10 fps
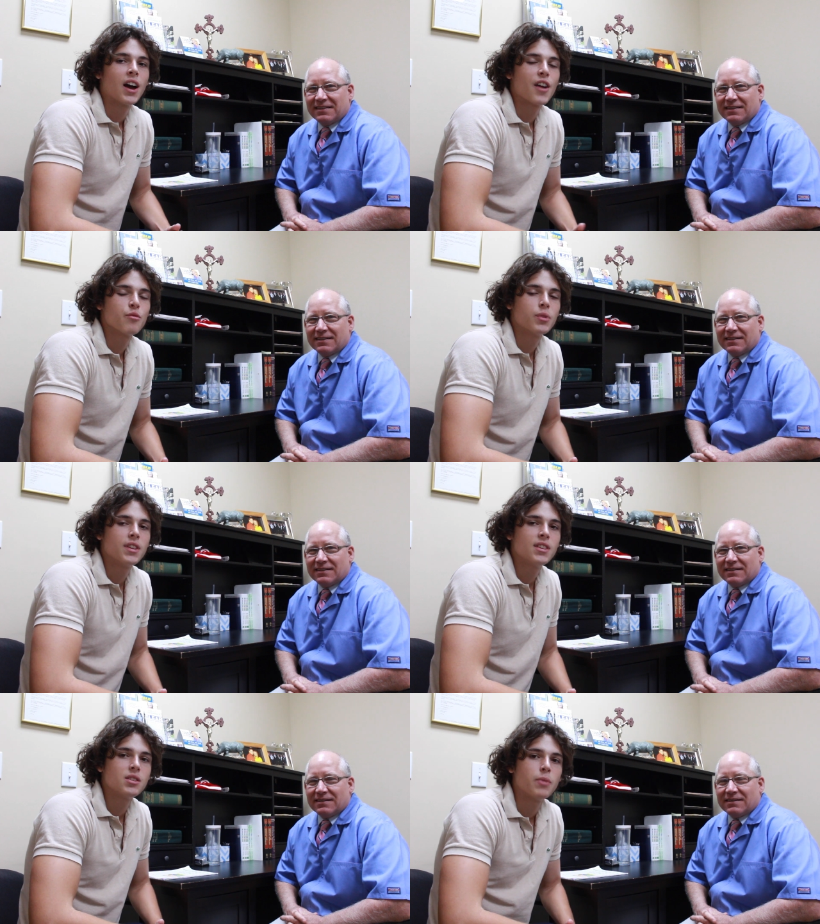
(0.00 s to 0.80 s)
Speaker 1: Hi
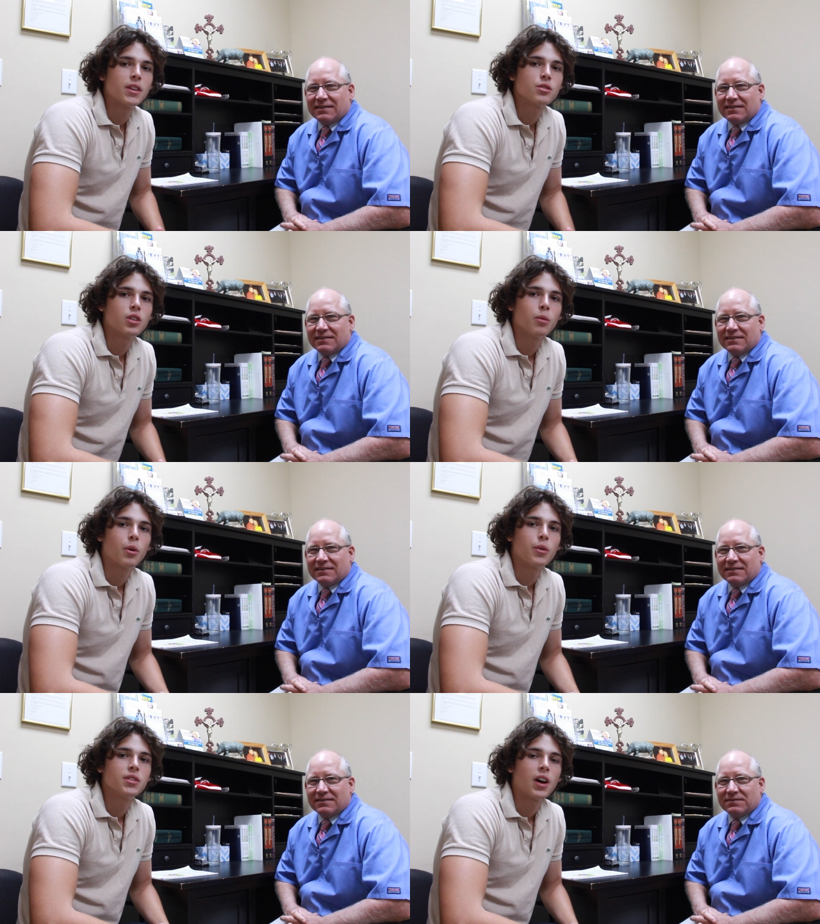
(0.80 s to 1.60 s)
everybody, this is Ben
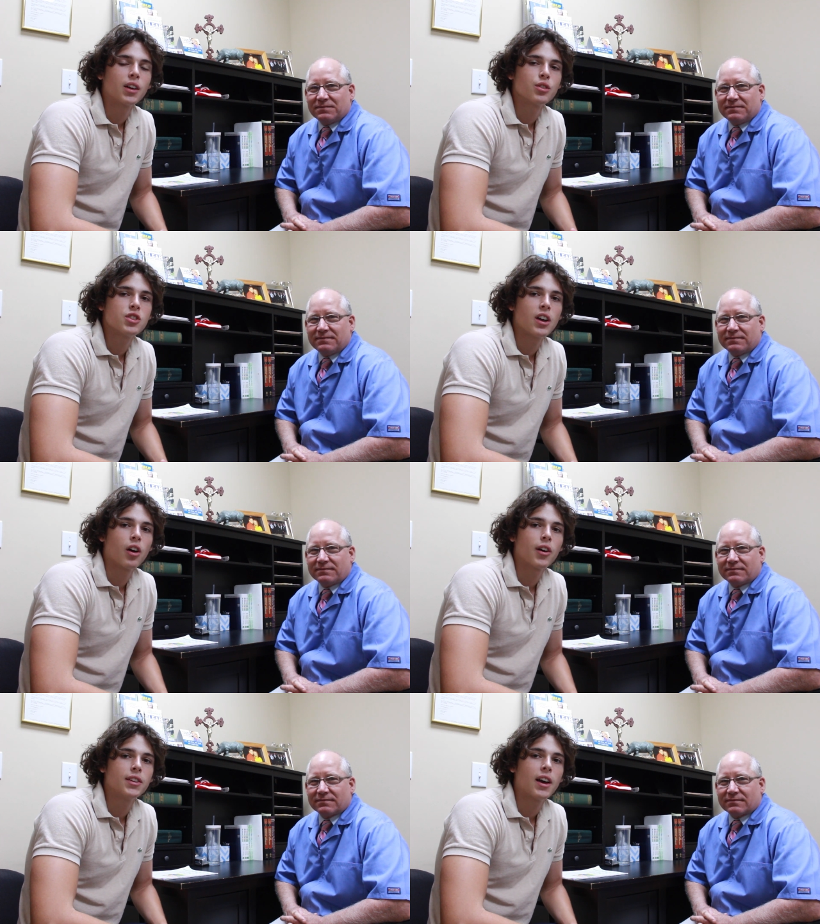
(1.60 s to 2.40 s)
Sturbo with Dr. Jay
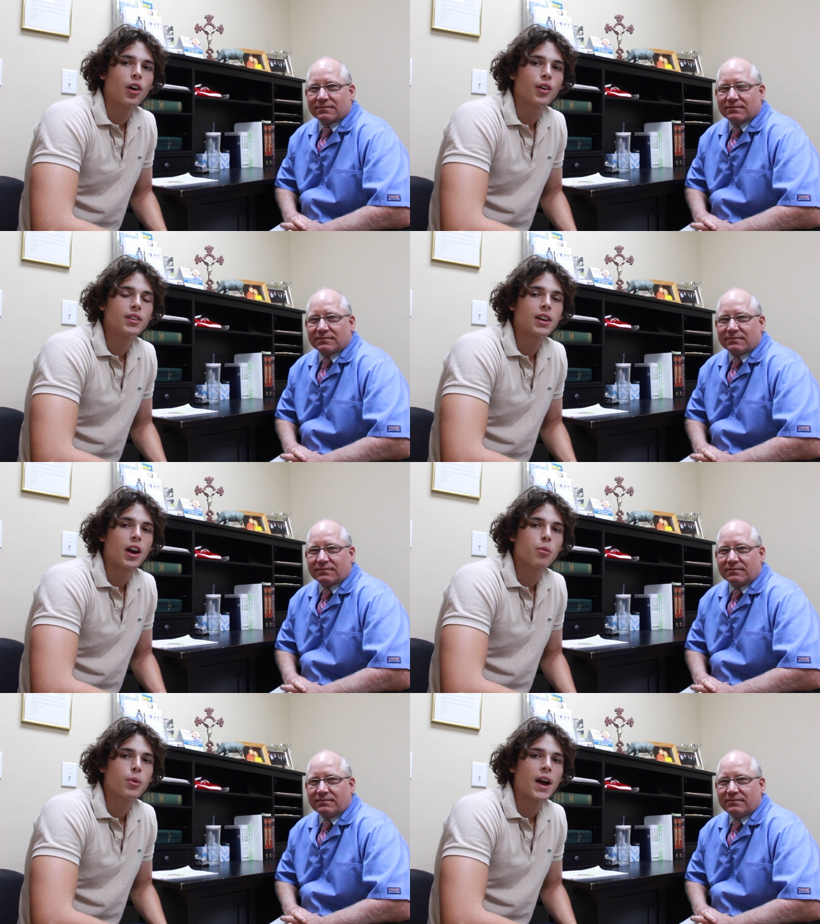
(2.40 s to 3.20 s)
Hartley at Hartley
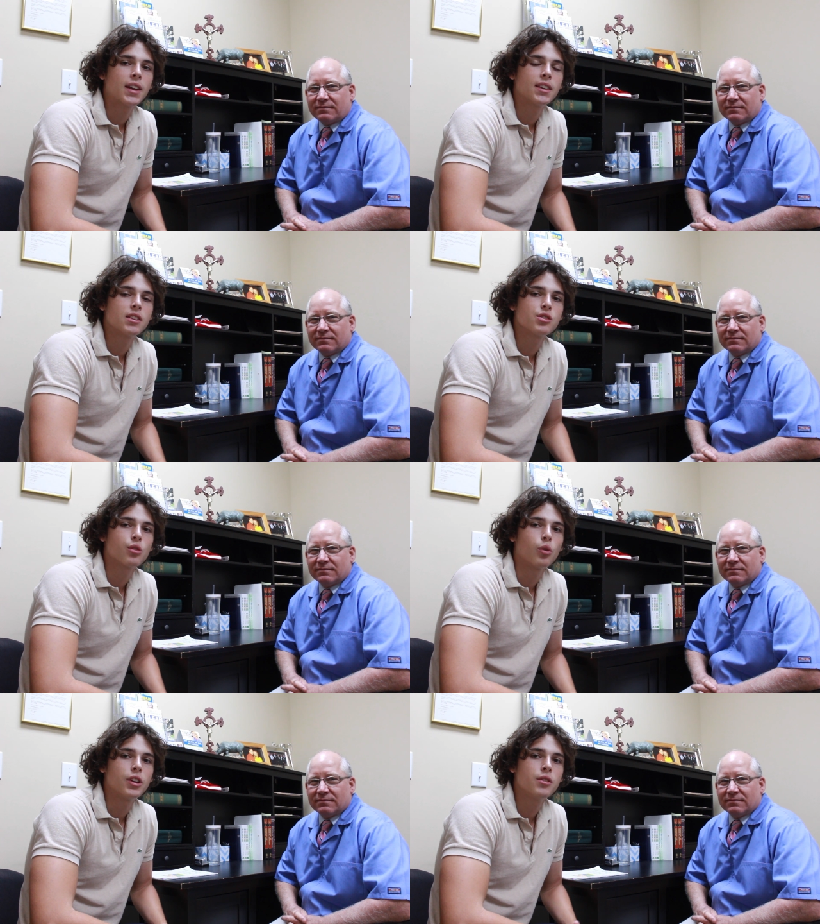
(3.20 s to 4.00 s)
Chiropractic and
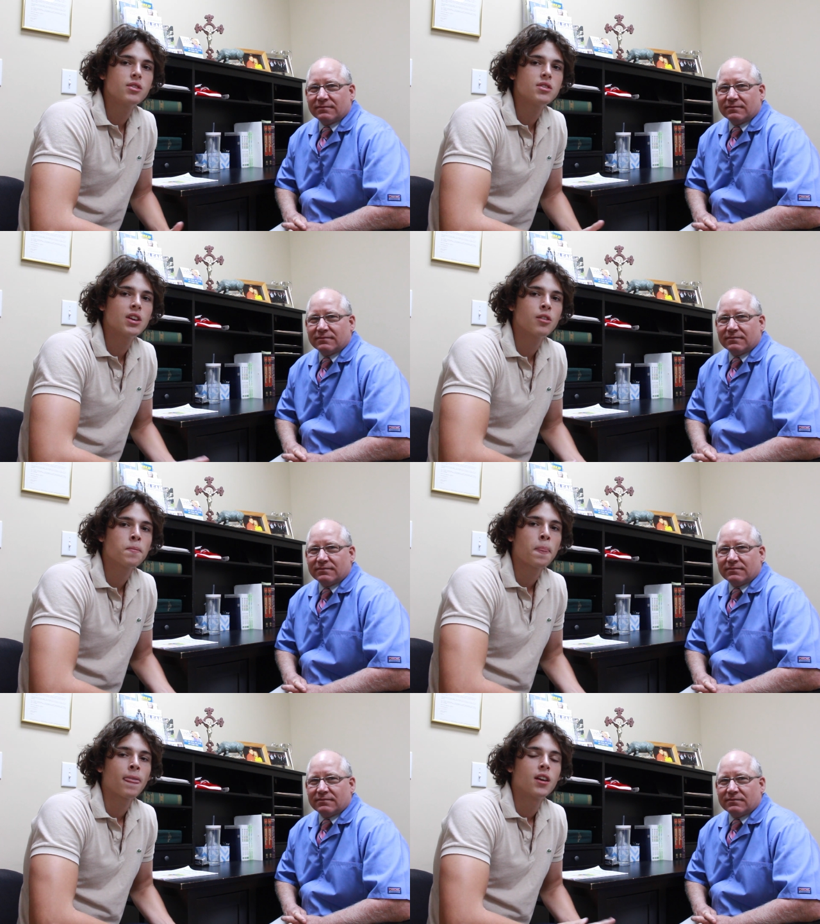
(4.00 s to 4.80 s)
Scoliosis
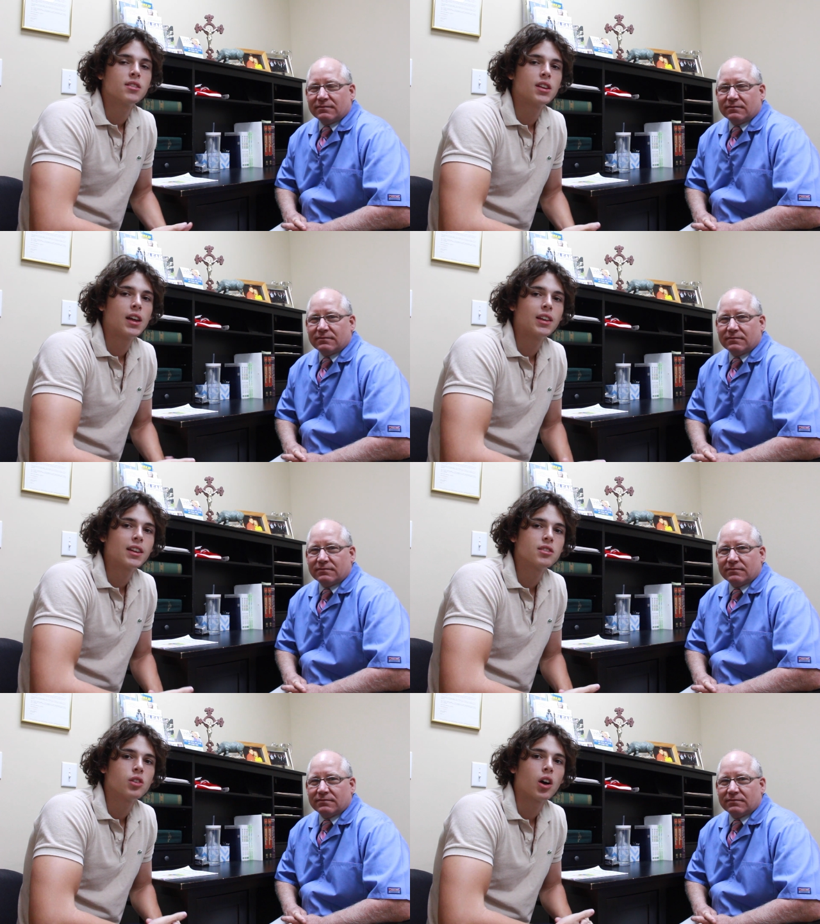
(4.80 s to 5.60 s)
Center. Today I'd
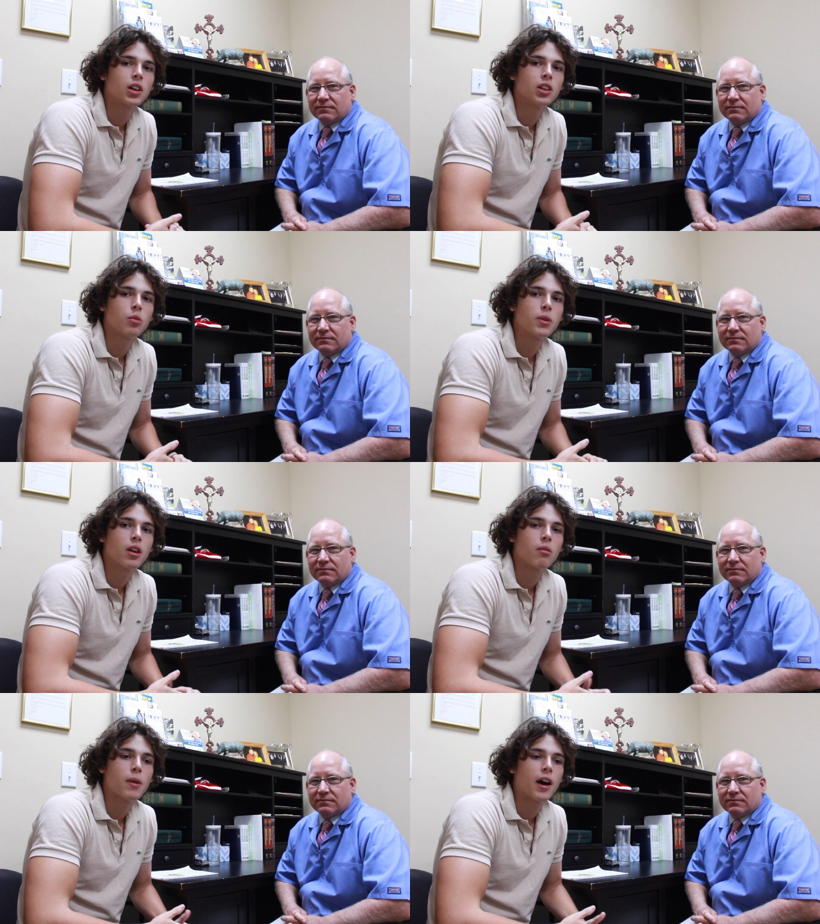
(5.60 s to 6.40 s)
like to talk a little
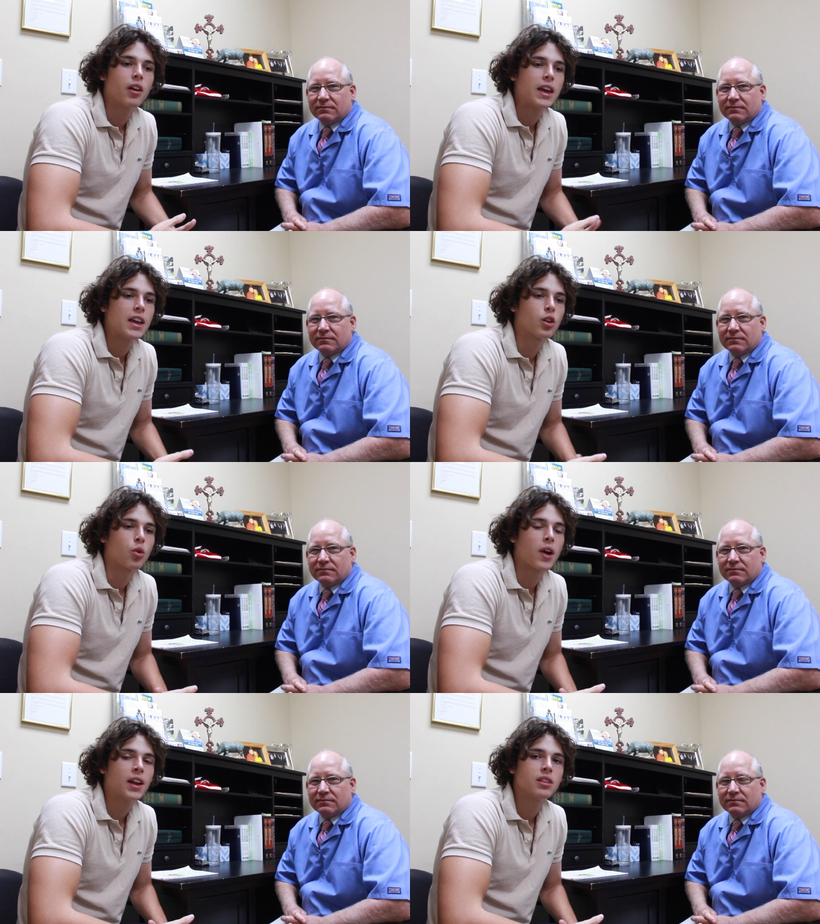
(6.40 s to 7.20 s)
bit about a
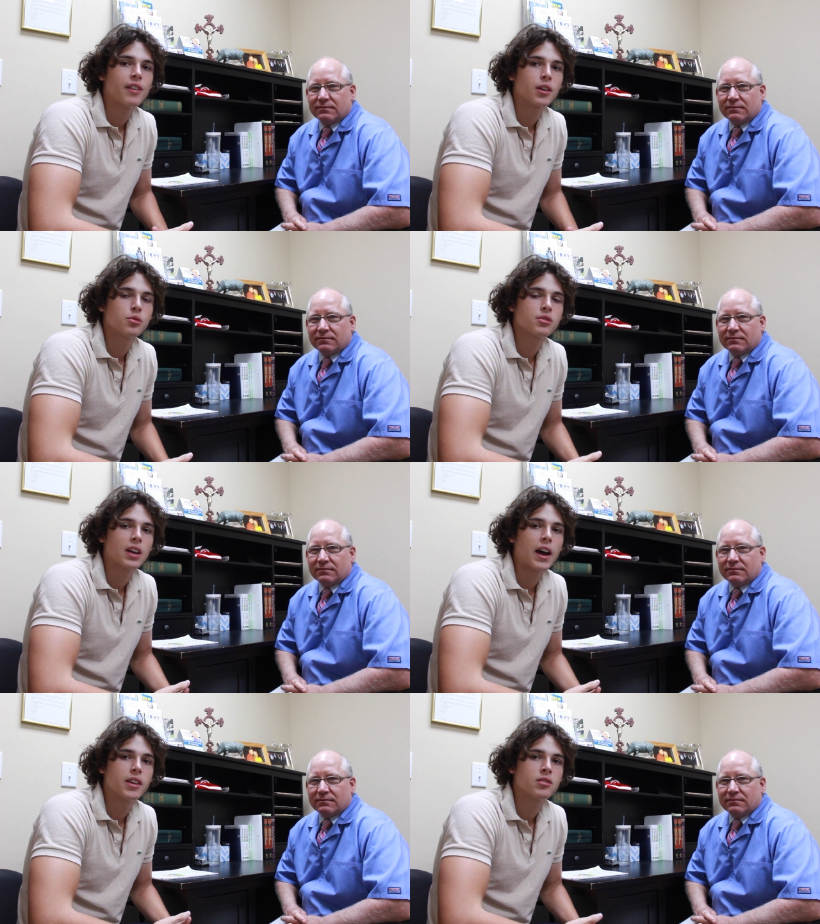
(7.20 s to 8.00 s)
corrective
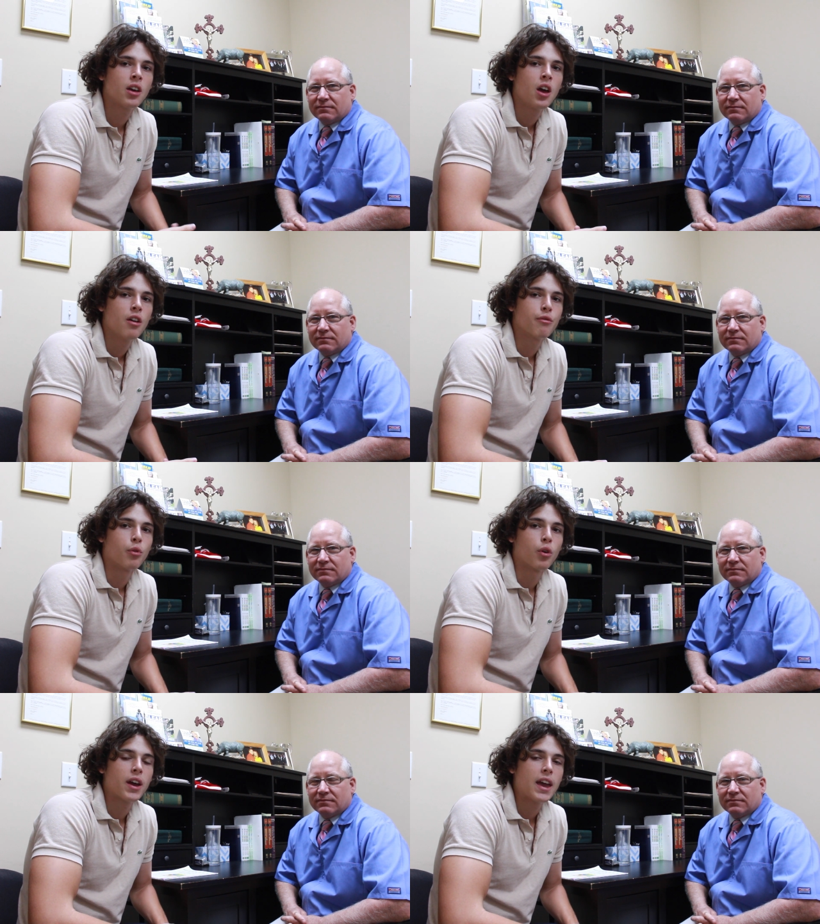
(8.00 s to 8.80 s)
exercise
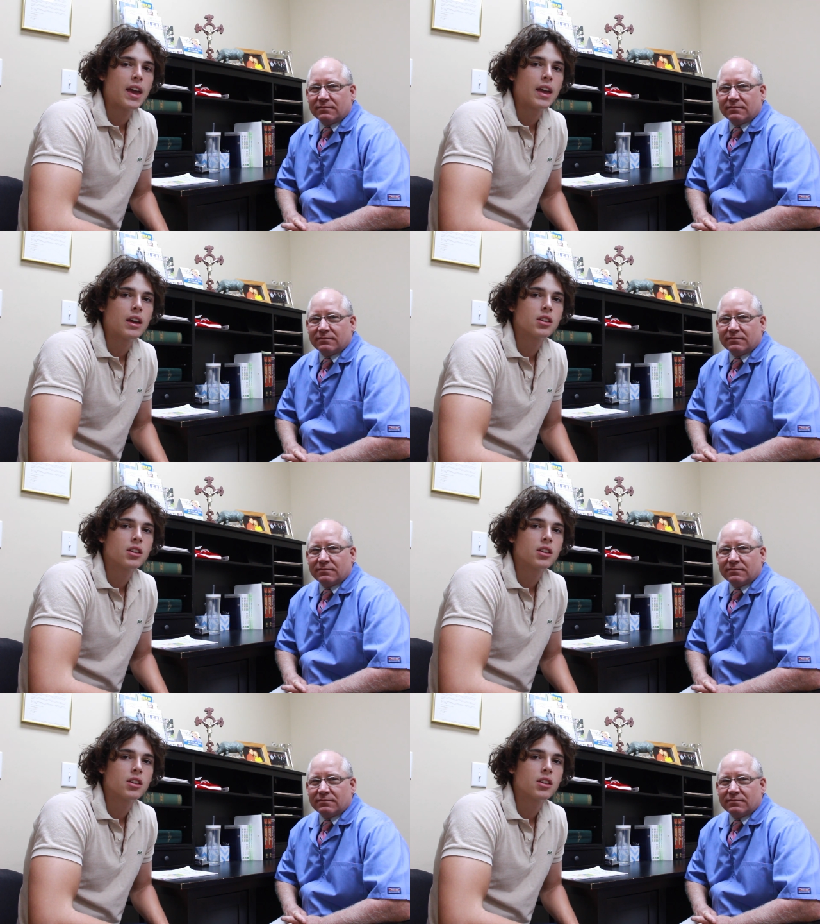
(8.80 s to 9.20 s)
for a